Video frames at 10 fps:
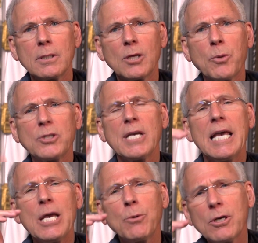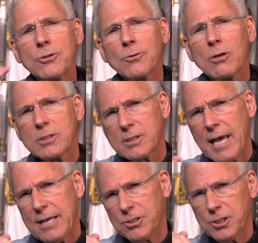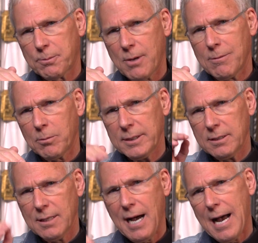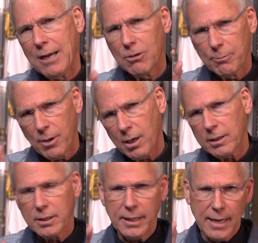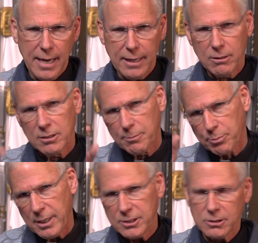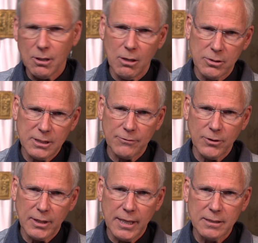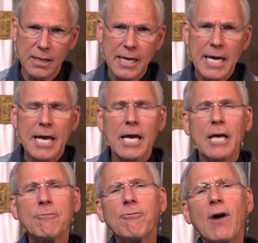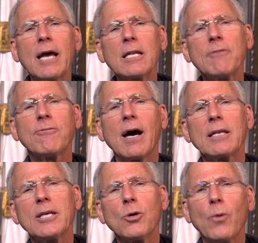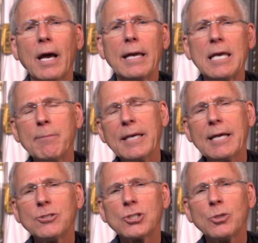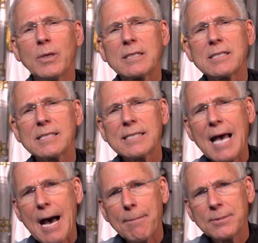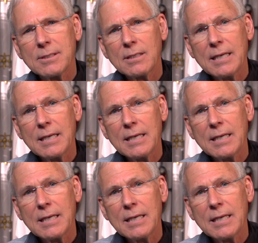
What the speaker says: In other words, he went through all the stages, probably denial, bargaining, anger, depression, all those different things. And finally, in a way, he begins to accept